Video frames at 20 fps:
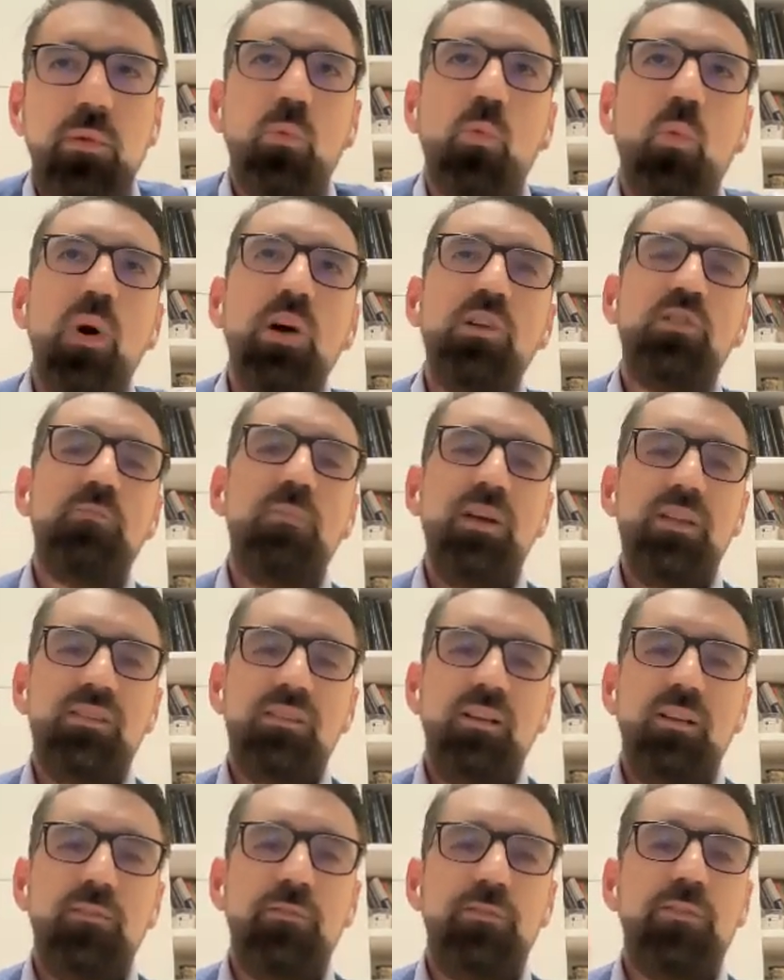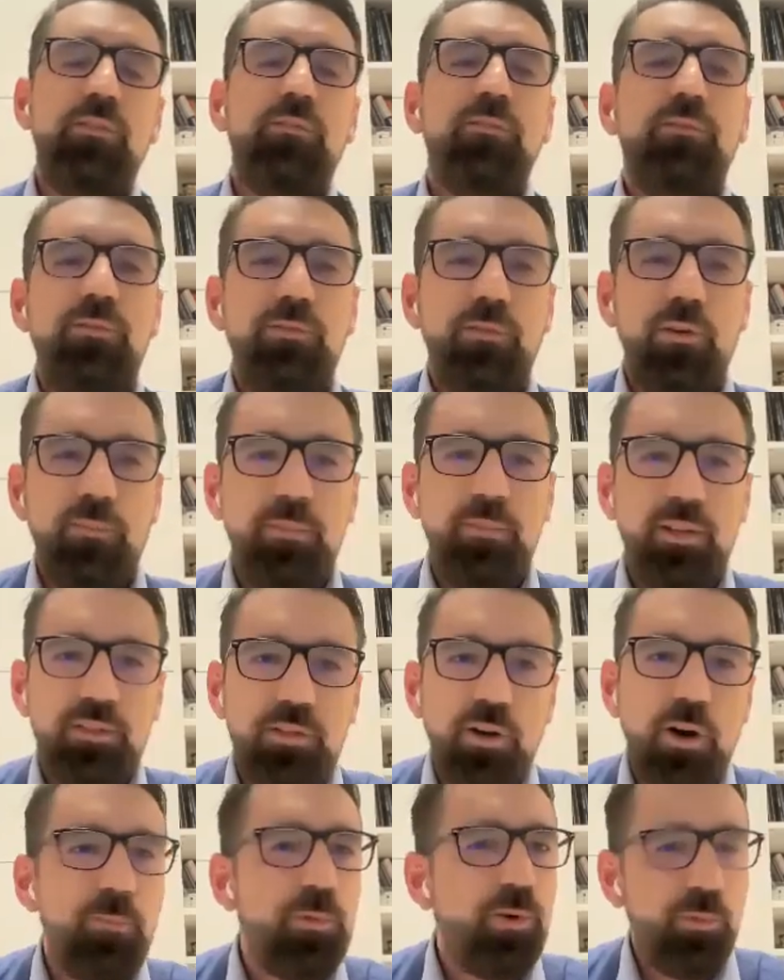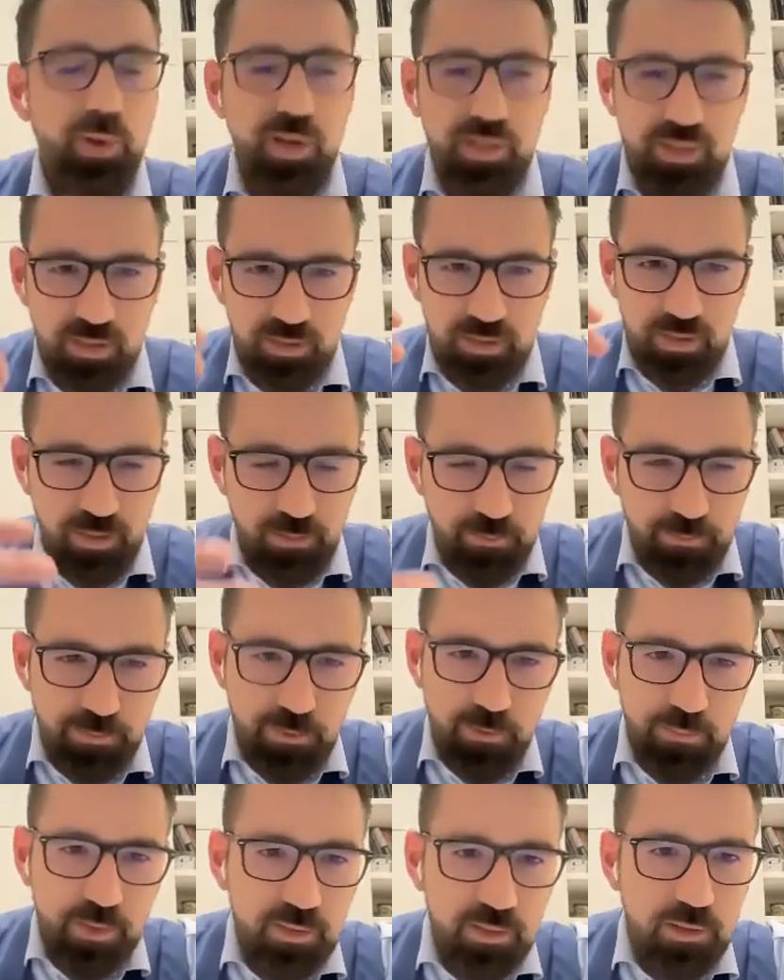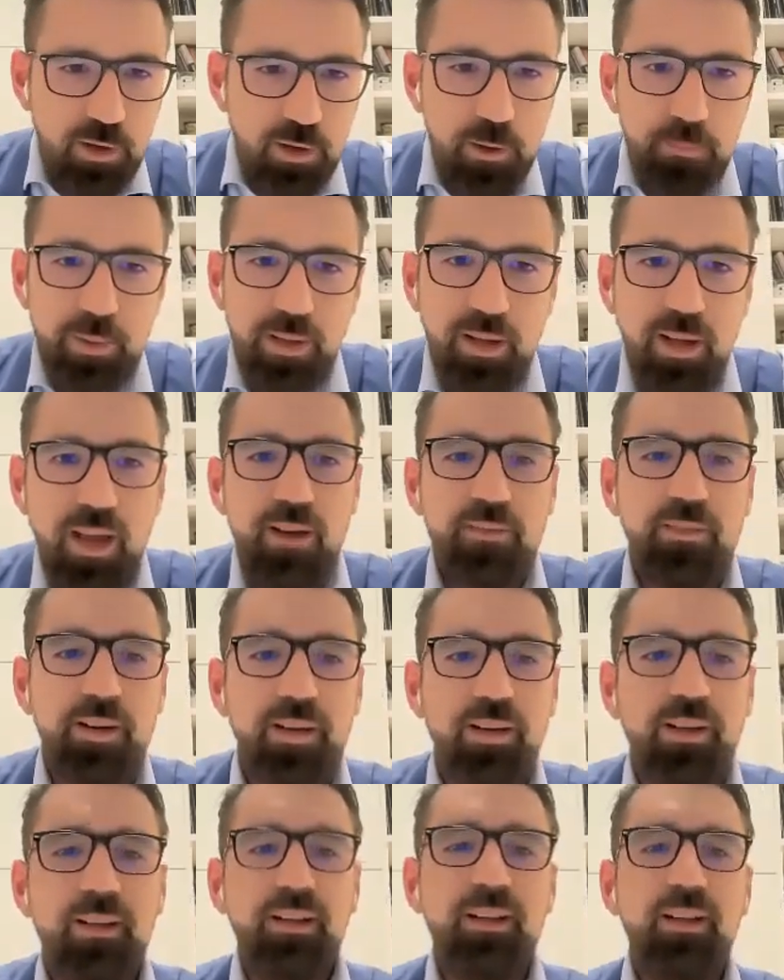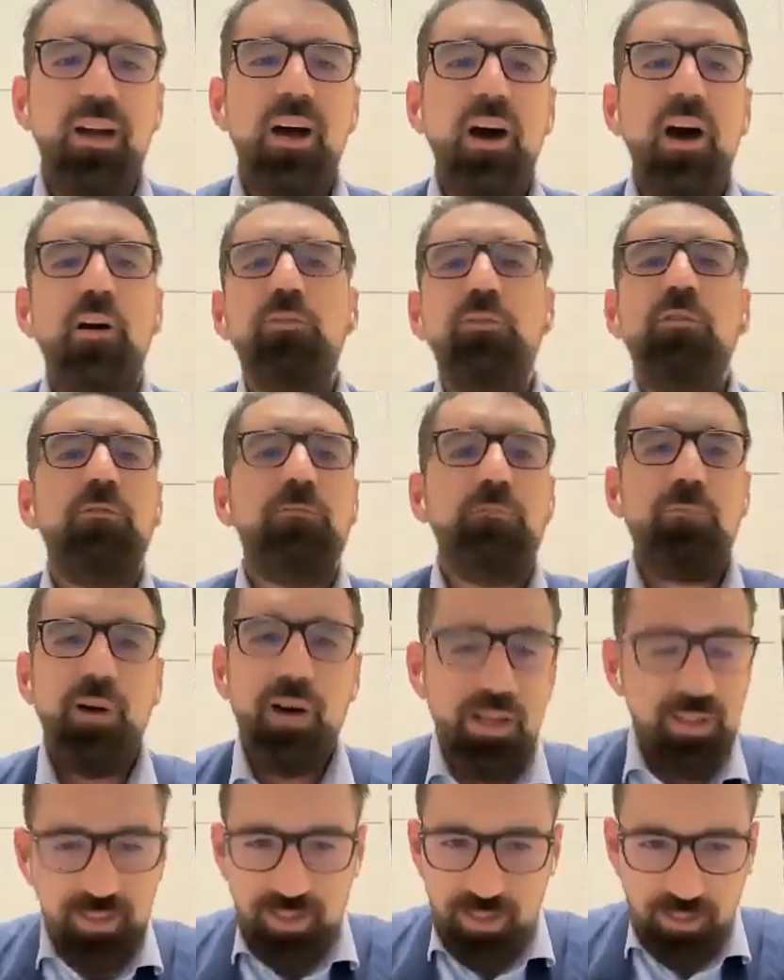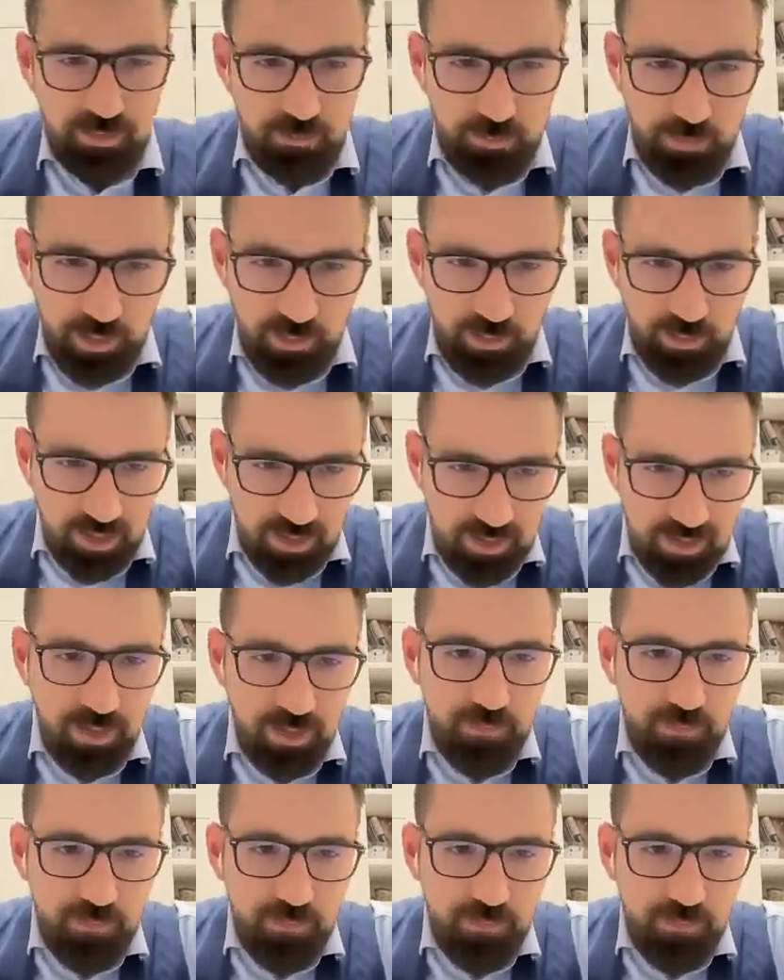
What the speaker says: watch myself from the top or watch a team from the top and have a out of body experience.